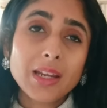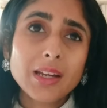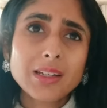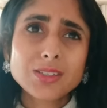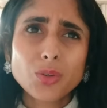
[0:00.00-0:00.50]

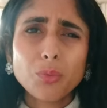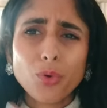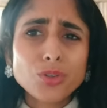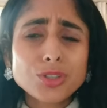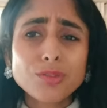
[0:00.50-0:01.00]
it. So
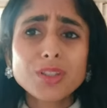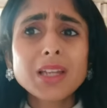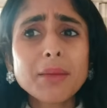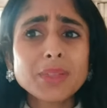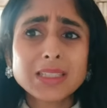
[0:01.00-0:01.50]
most of the
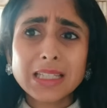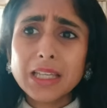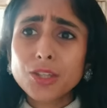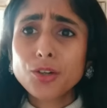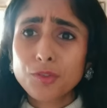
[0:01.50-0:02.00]
time it's
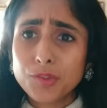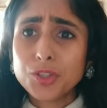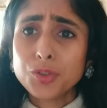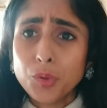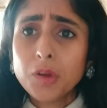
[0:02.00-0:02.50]
either of the
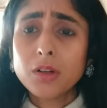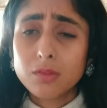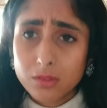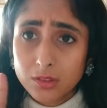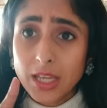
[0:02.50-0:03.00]
two
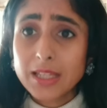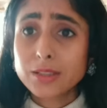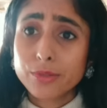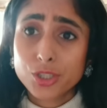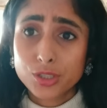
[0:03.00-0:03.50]

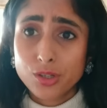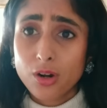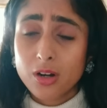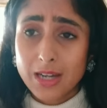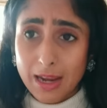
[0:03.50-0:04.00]
things which is
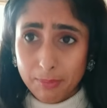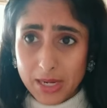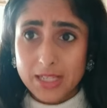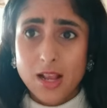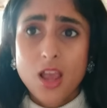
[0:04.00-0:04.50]
gonna take
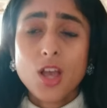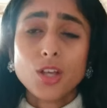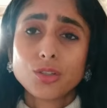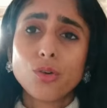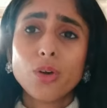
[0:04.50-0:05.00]
place.
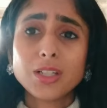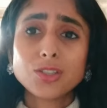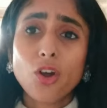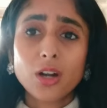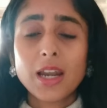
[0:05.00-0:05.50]
So it's
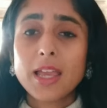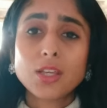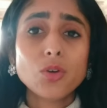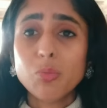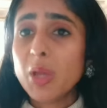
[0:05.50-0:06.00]
not like
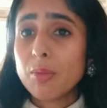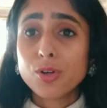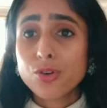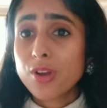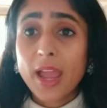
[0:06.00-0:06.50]
you'll be
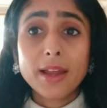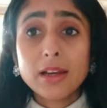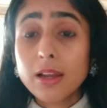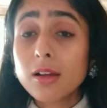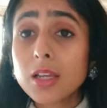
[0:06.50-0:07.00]
able to
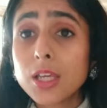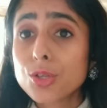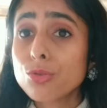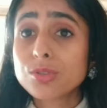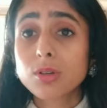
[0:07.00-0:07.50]
regularly
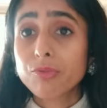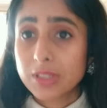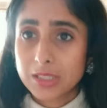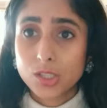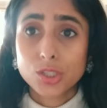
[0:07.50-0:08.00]
use a
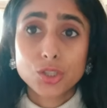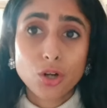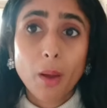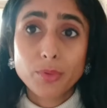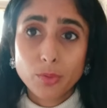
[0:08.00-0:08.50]
physical
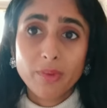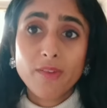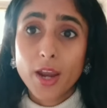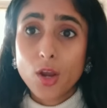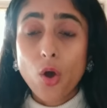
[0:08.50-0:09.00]
scrub, to be
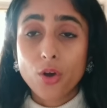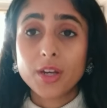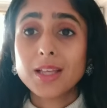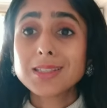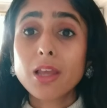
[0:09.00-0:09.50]
very
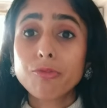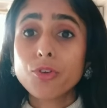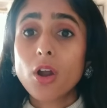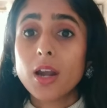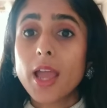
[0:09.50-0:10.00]
honest, if
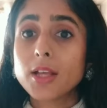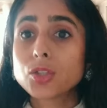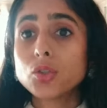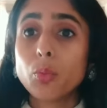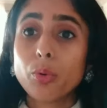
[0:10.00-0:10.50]
you are like
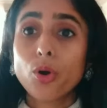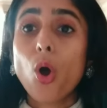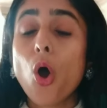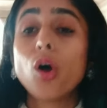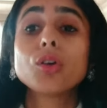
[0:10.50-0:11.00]
super
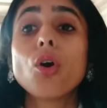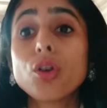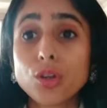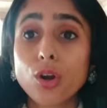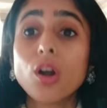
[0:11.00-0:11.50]
on
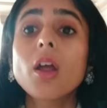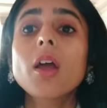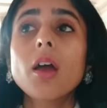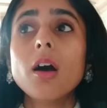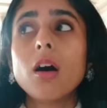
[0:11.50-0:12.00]
your
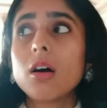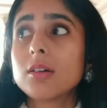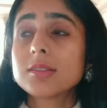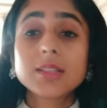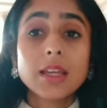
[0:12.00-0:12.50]

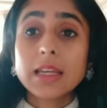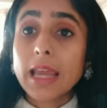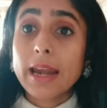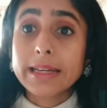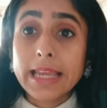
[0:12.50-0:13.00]

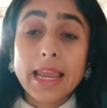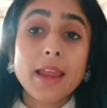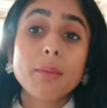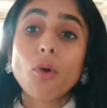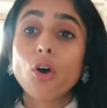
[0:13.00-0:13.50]
skincare
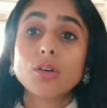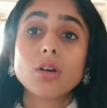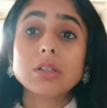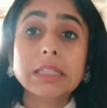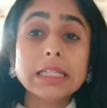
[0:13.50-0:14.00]
game on
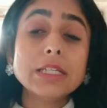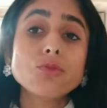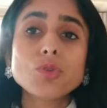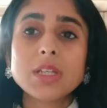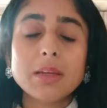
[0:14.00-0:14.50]
a daily
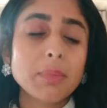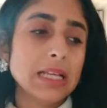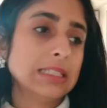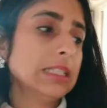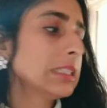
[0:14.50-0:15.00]
routine
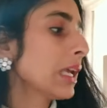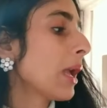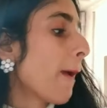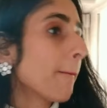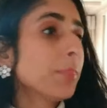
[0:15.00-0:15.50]
basis.
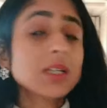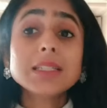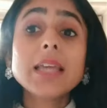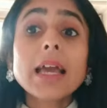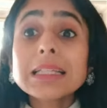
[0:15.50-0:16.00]
But
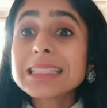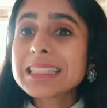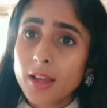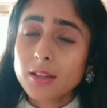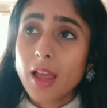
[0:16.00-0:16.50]
yes,
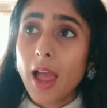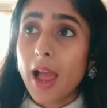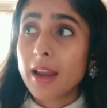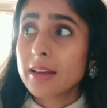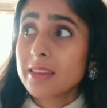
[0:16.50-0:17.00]

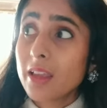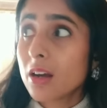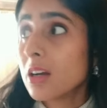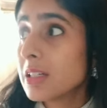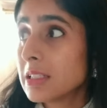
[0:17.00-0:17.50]
and there
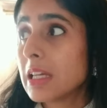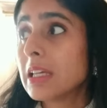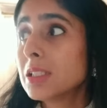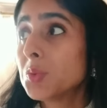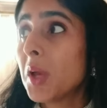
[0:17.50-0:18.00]
are
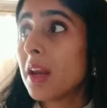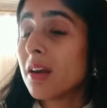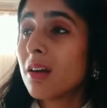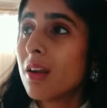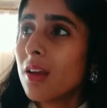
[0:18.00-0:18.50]
days
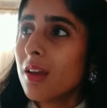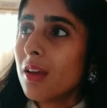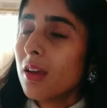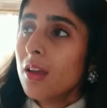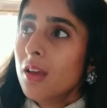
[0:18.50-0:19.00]
when
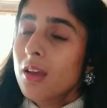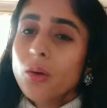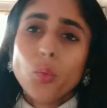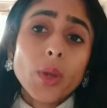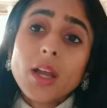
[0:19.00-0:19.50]

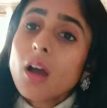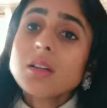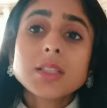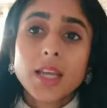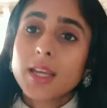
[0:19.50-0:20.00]
we
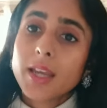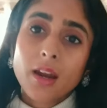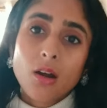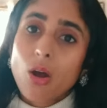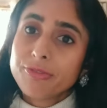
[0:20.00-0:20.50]
can't take
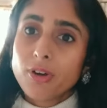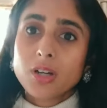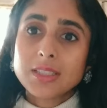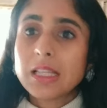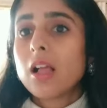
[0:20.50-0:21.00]
care of
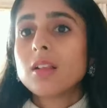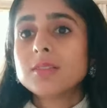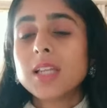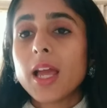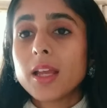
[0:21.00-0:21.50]

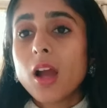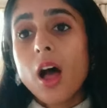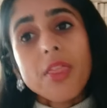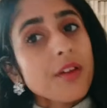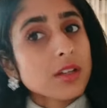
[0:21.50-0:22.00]
ourselves like
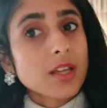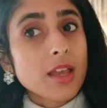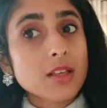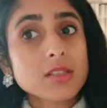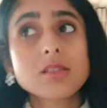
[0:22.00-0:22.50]
other
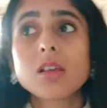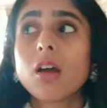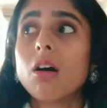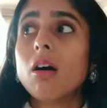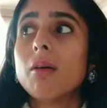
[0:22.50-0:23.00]
days,
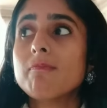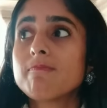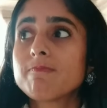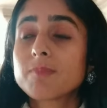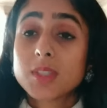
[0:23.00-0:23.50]

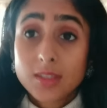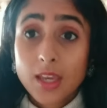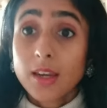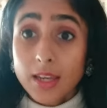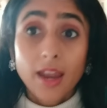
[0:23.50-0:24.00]

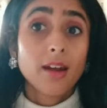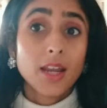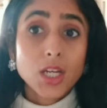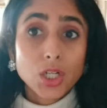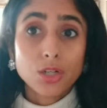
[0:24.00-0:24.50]
skincare
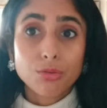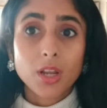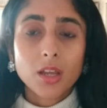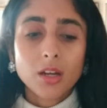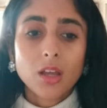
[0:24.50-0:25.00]

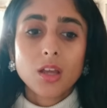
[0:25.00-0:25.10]
included.